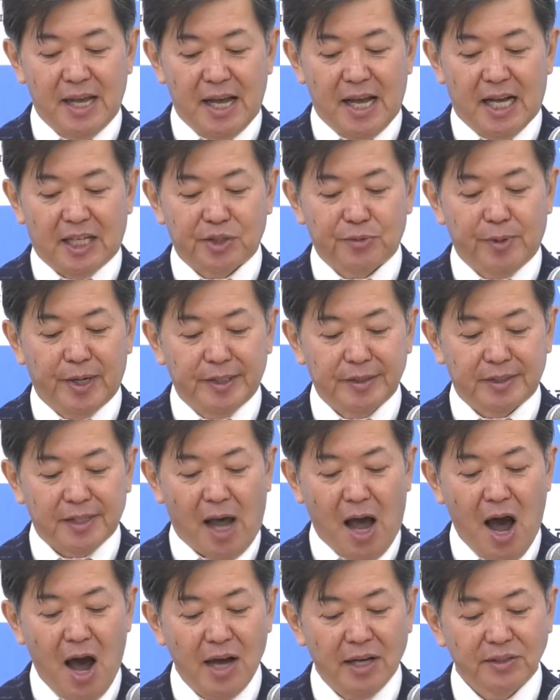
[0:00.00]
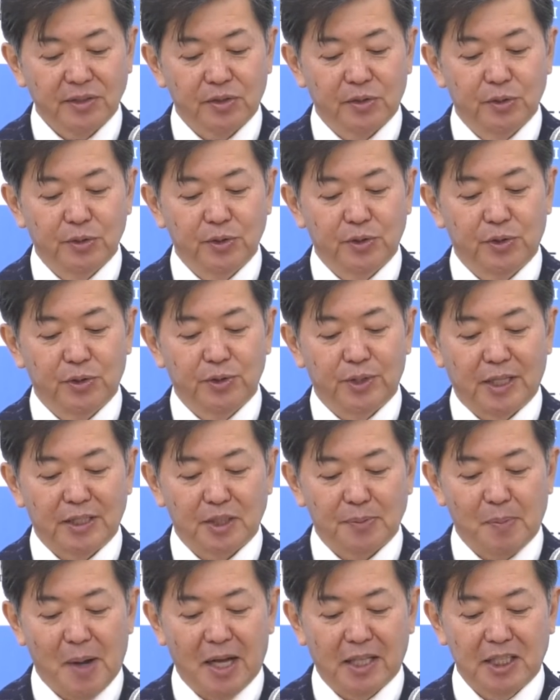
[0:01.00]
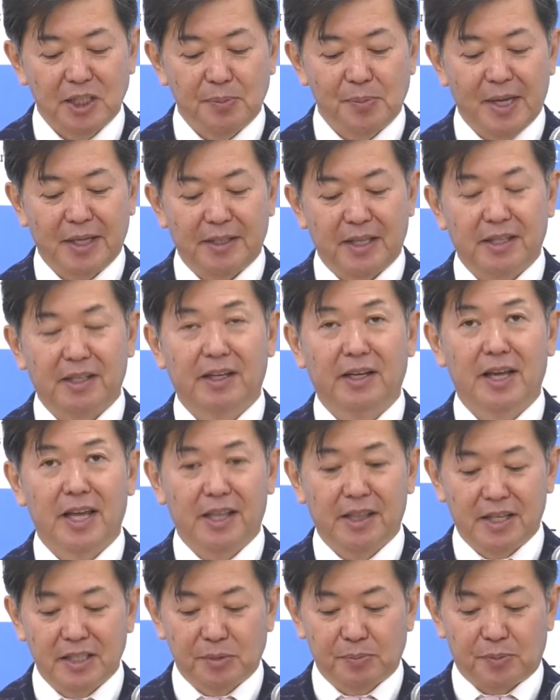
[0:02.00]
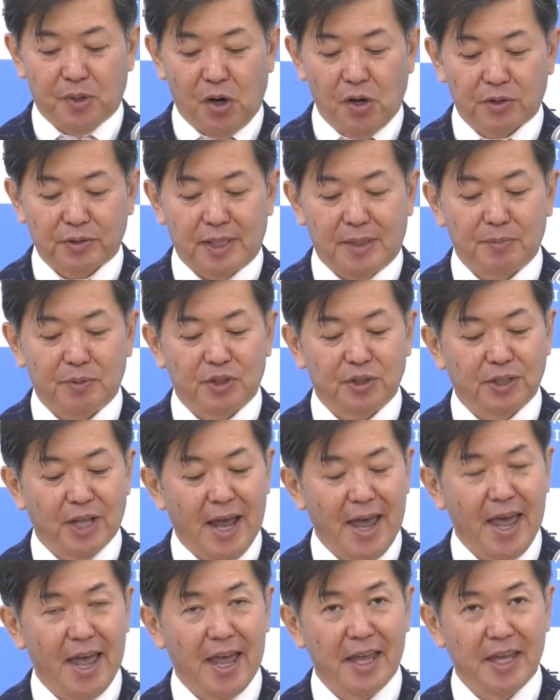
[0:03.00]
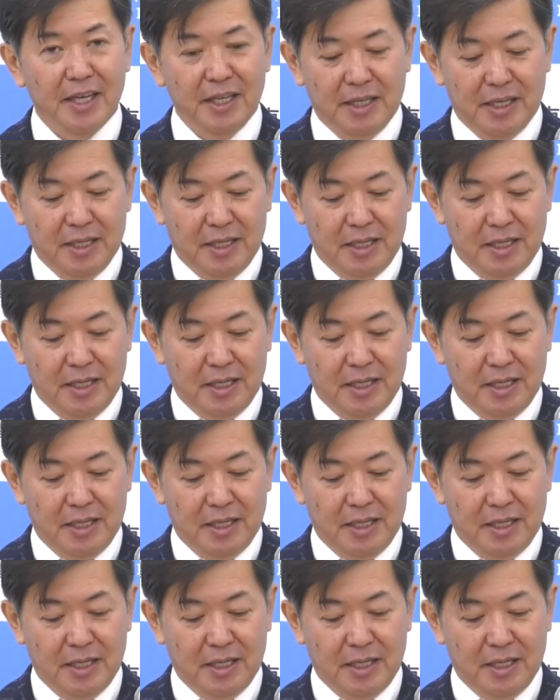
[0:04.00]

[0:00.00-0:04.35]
as well as high school students participating in this program today,